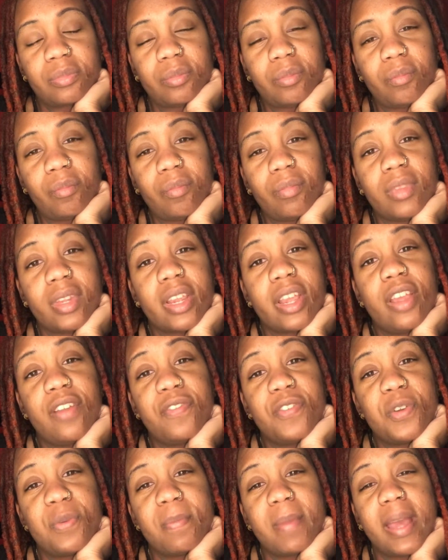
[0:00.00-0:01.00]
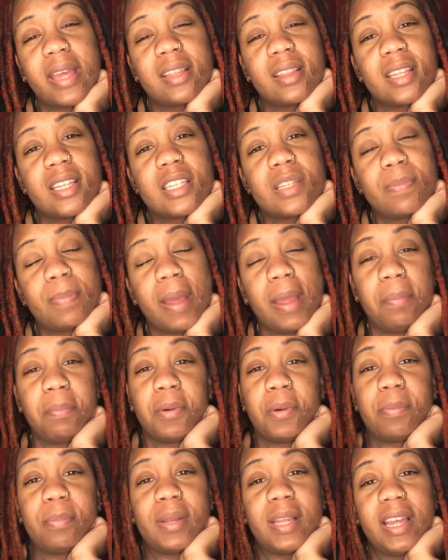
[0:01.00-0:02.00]
if you make this paper
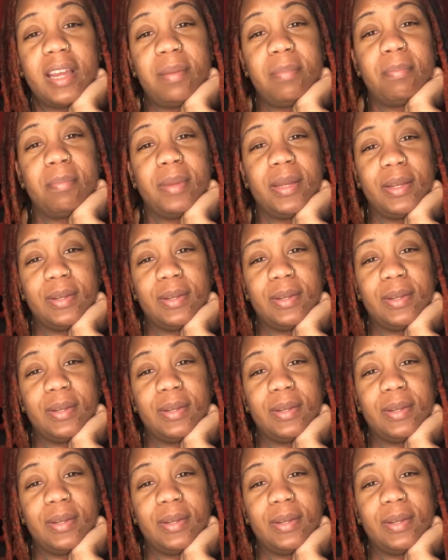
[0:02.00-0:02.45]
plate meal,